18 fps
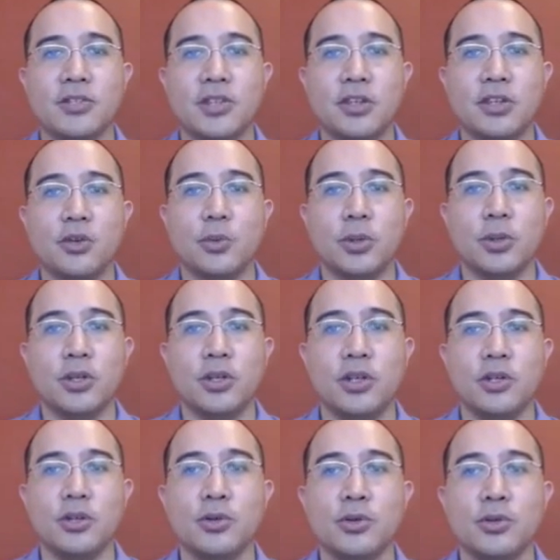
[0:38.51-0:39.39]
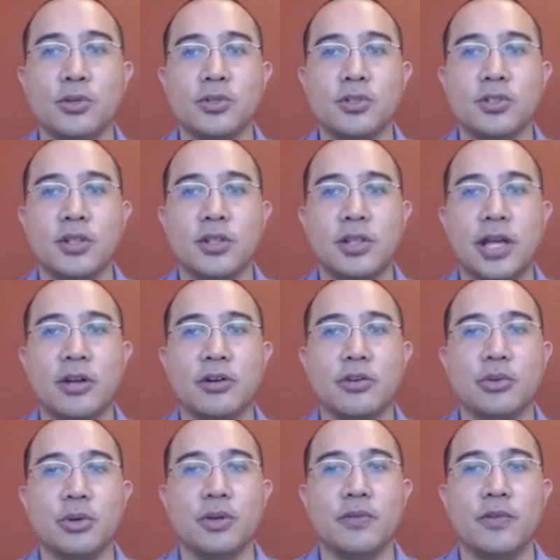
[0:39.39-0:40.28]
that you will use later
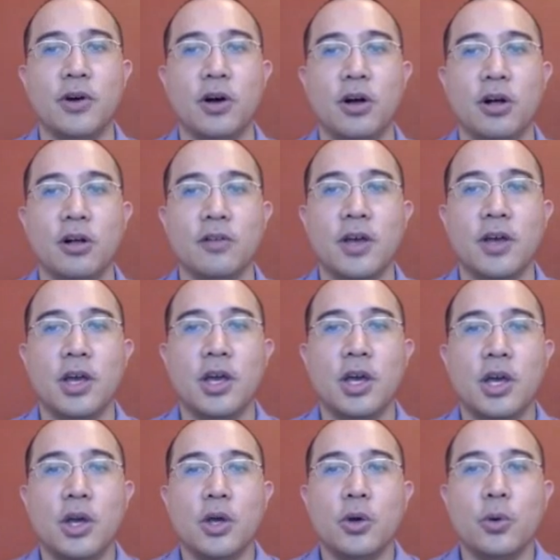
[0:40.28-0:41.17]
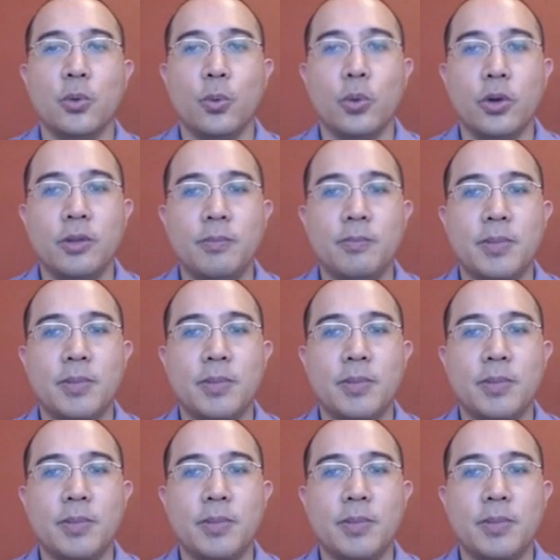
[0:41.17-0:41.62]
to evolve would